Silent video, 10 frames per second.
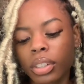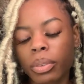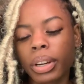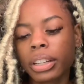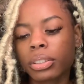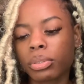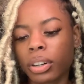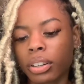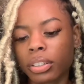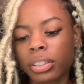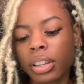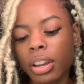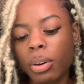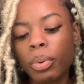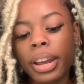We got two cards.
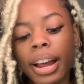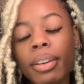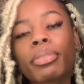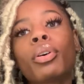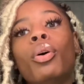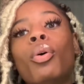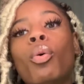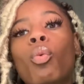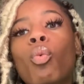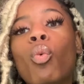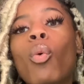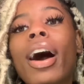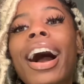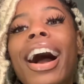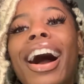We have,
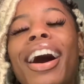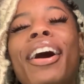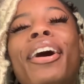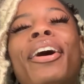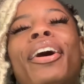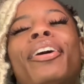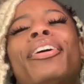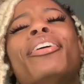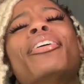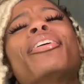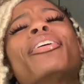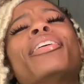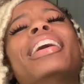wow.